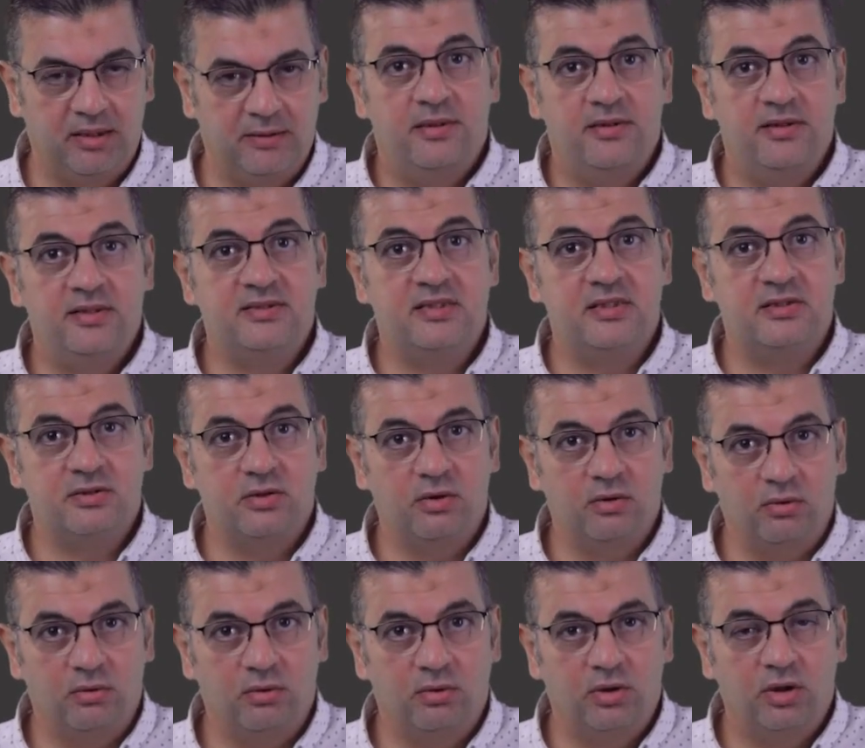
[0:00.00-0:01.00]
This
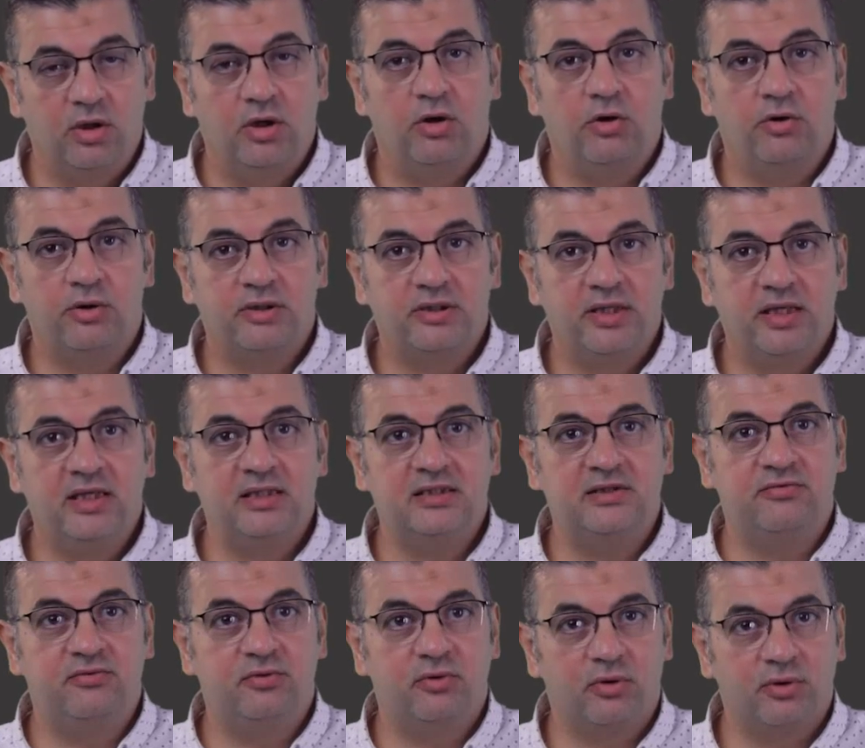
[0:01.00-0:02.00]
slow or
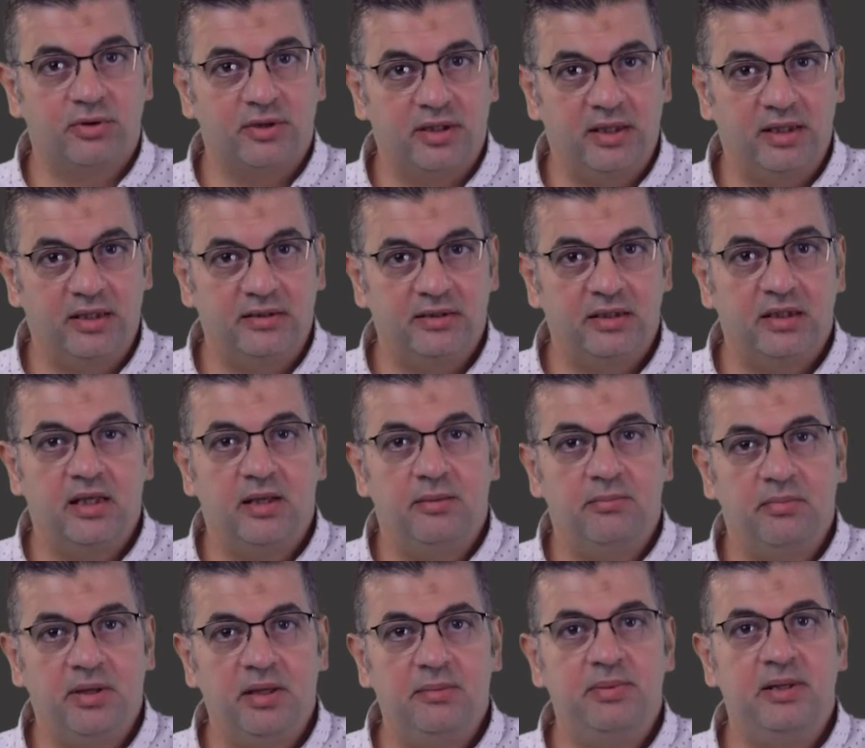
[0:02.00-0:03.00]
negative growth rate
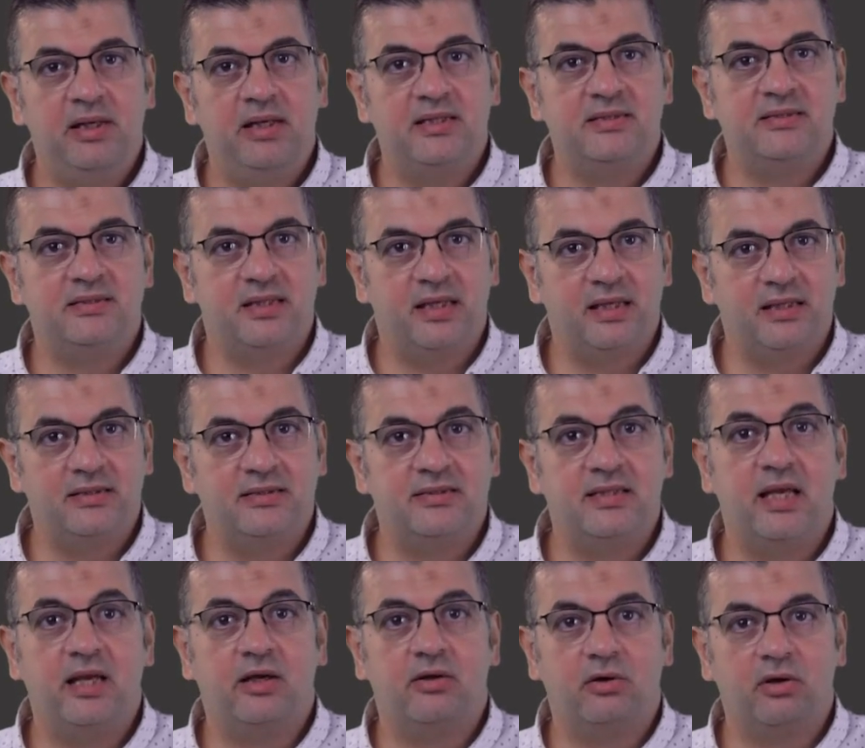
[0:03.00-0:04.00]
may be less than the
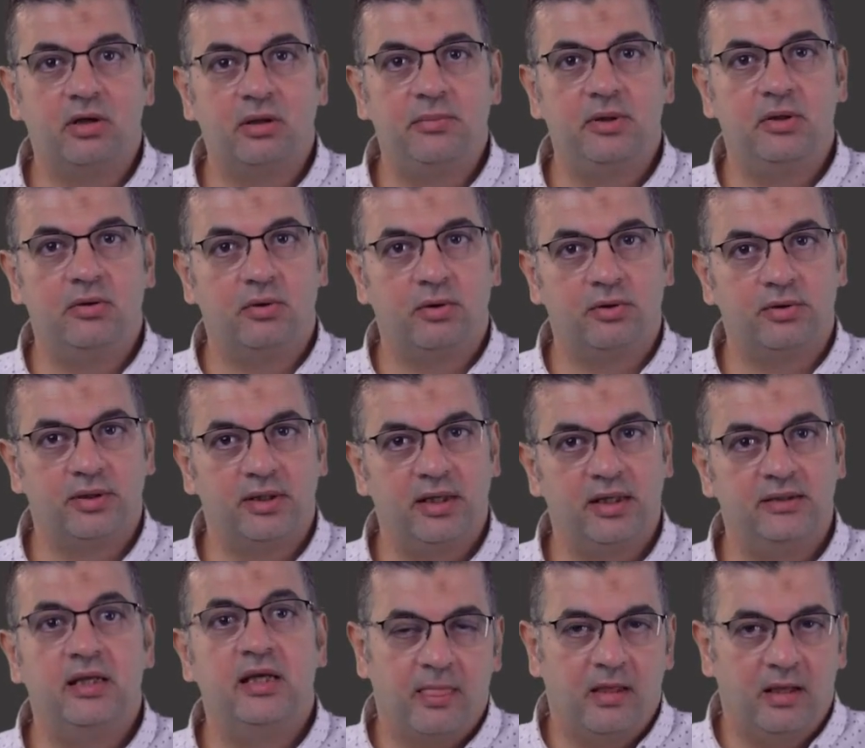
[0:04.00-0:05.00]
economy growth
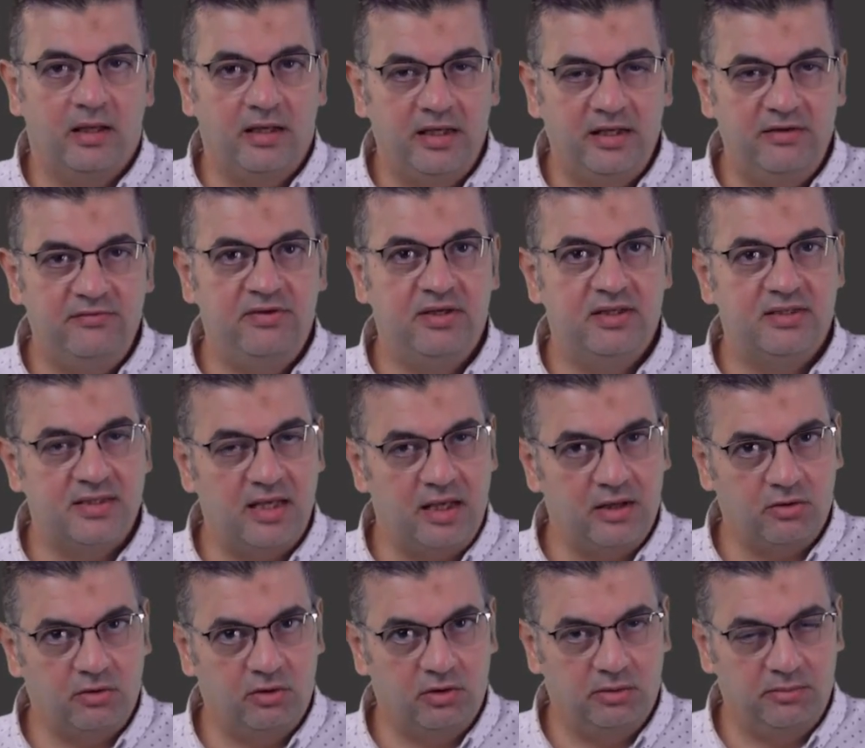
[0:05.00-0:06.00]
rate, leaving the
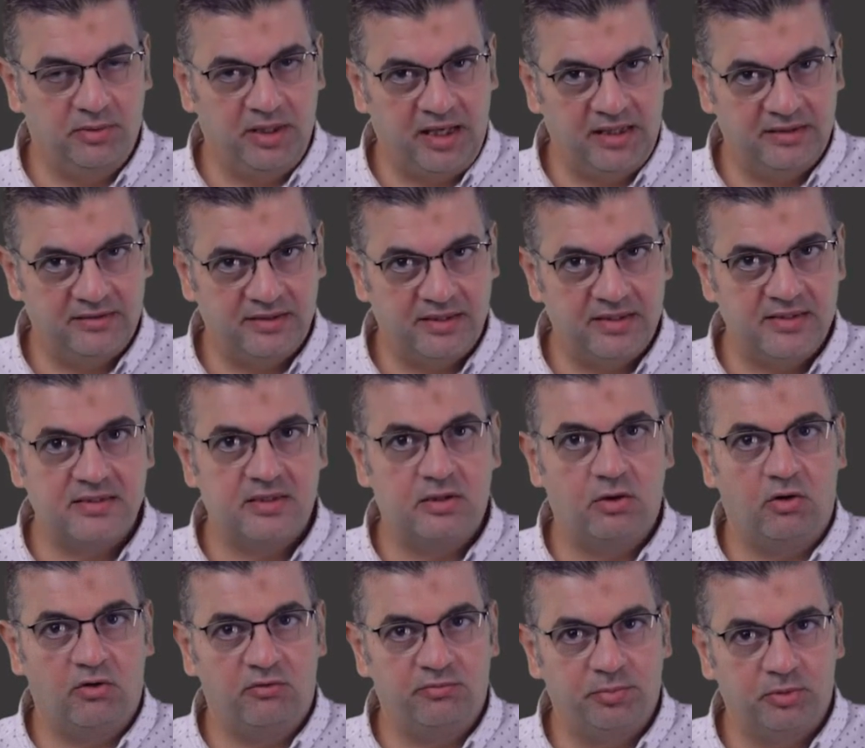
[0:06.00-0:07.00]
economy at risk
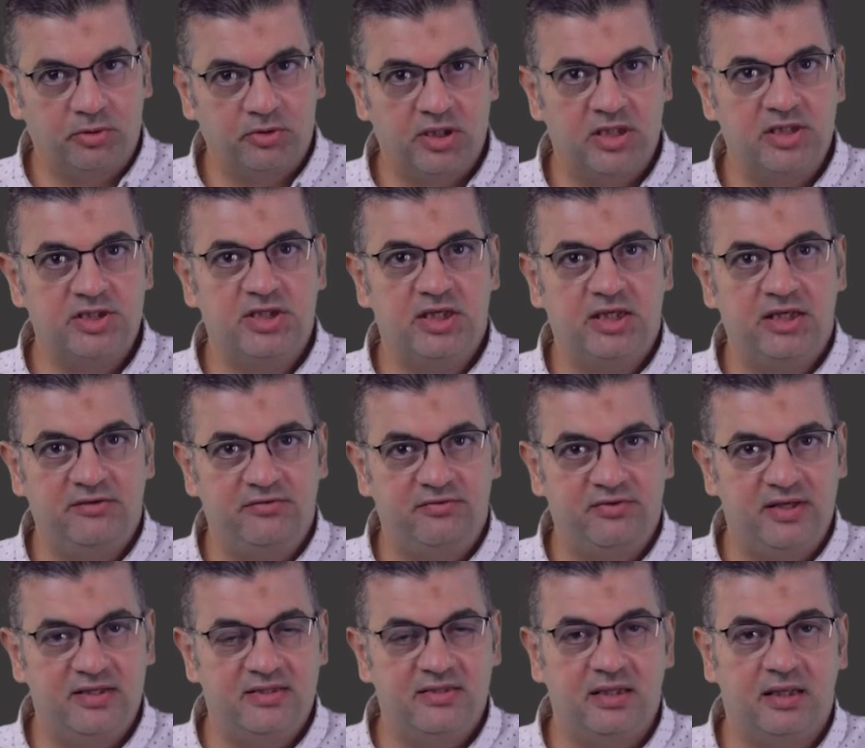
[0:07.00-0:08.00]
of potentially
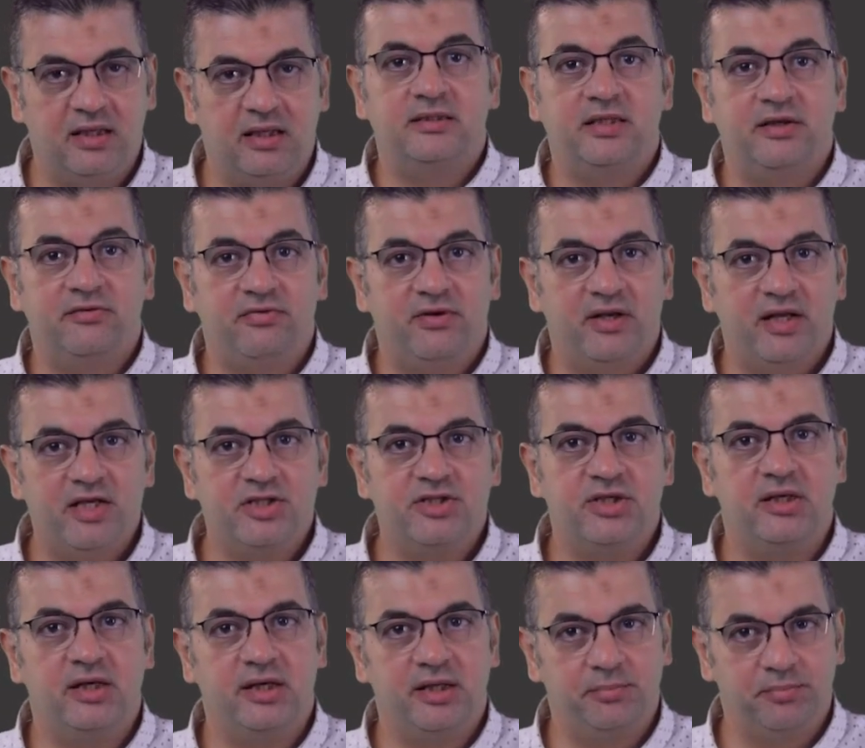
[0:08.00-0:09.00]
facing
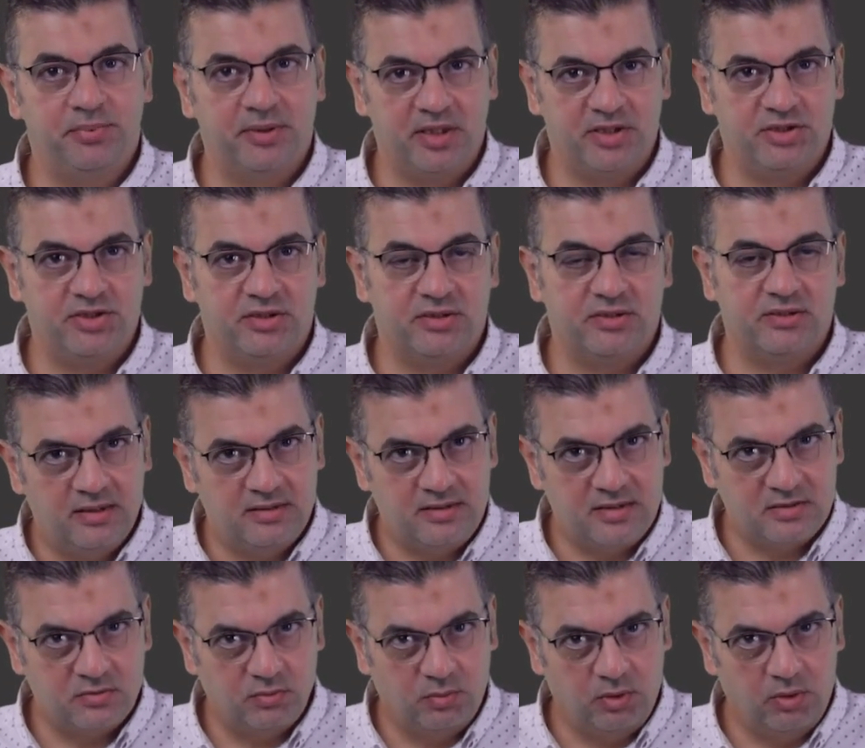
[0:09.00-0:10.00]
deflationary pressures. It
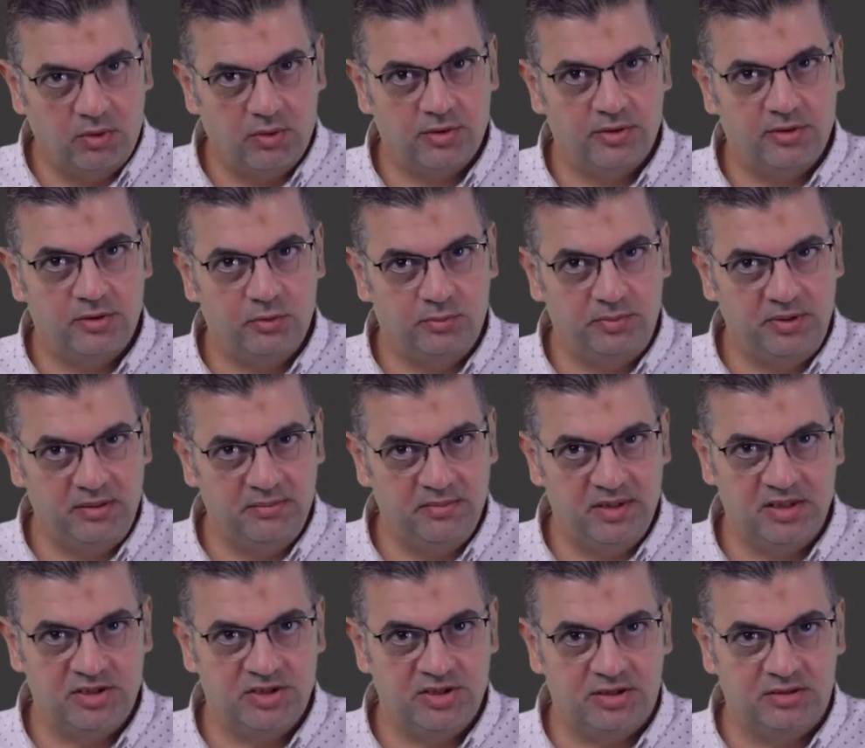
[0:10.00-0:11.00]
is worth to be
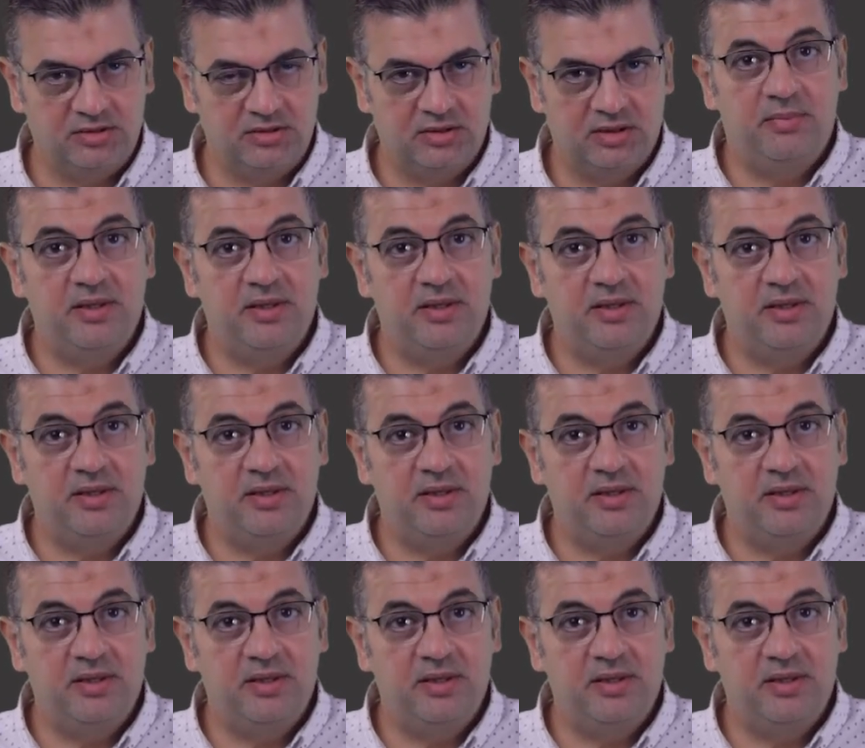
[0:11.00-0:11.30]
mentioned,